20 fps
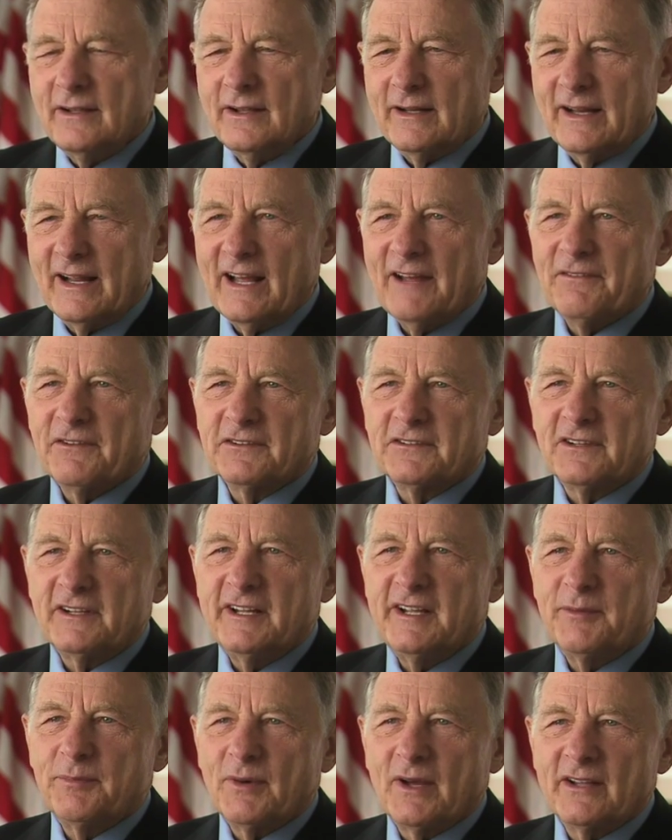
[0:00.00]
And half
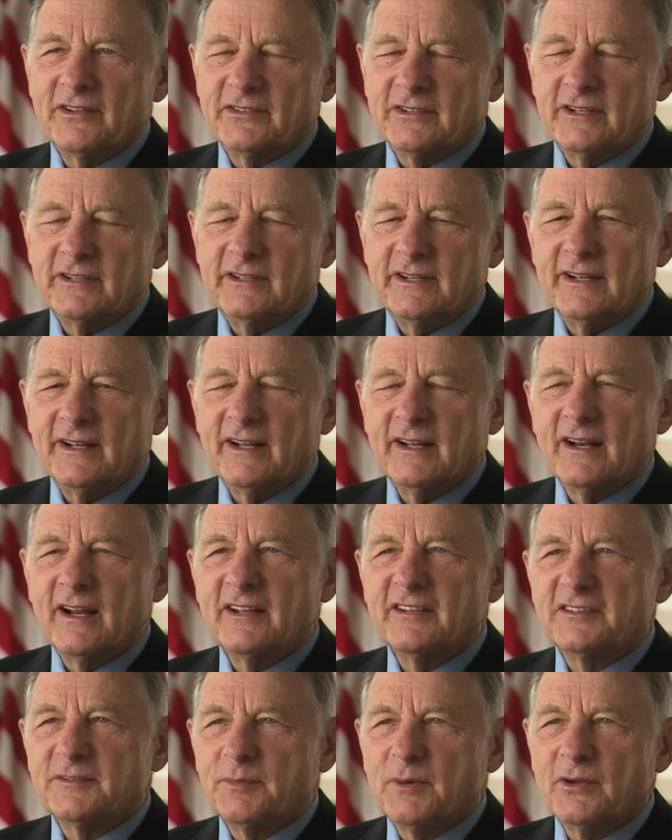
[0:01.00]
asleep, I said, "Yeah, and
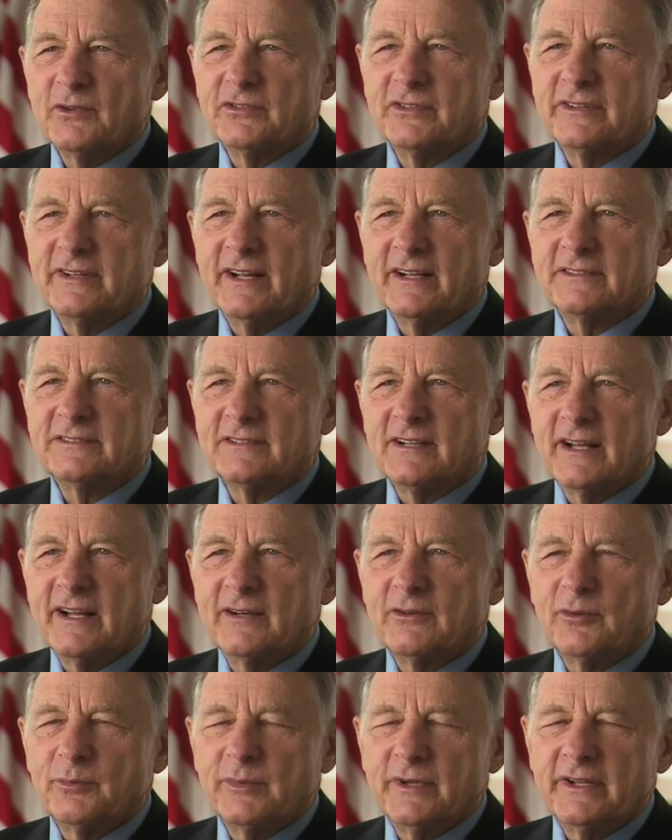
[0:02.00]
I suppose the next
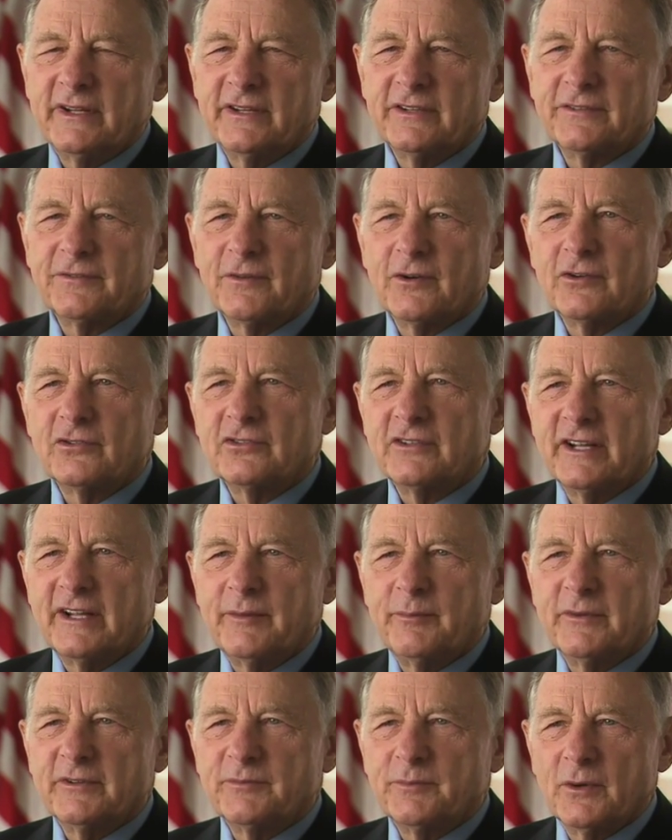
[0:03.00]
line will be his first
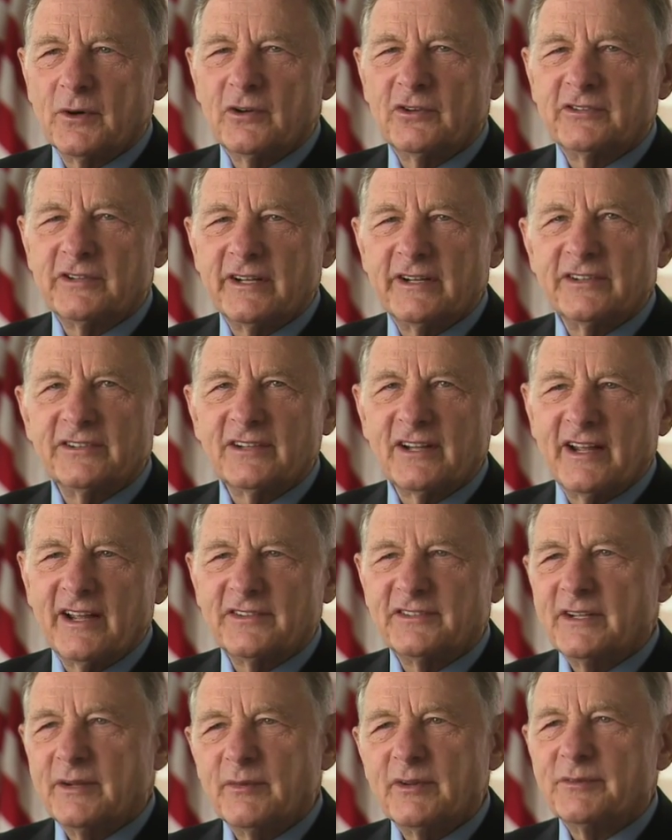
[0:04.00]
name is Birch and his
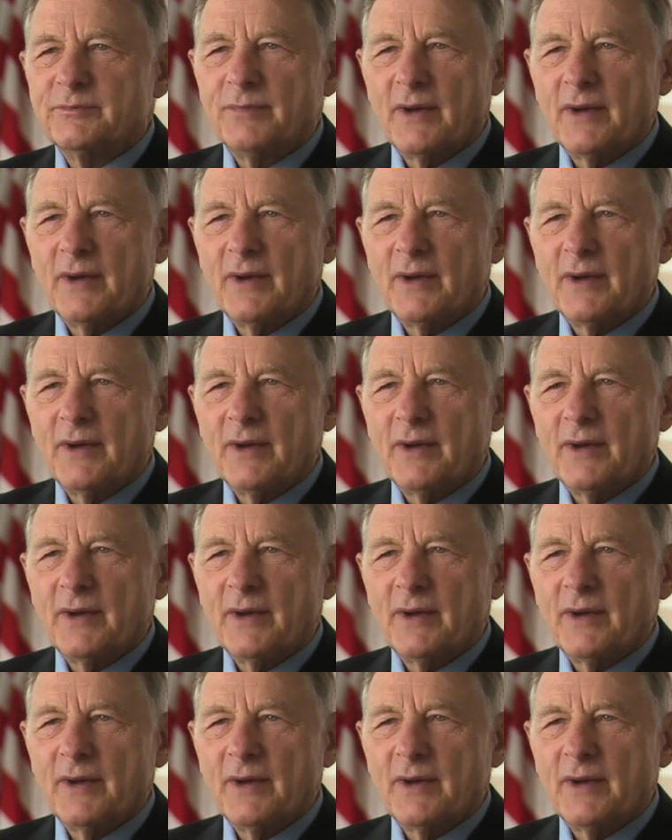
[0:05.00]
last name is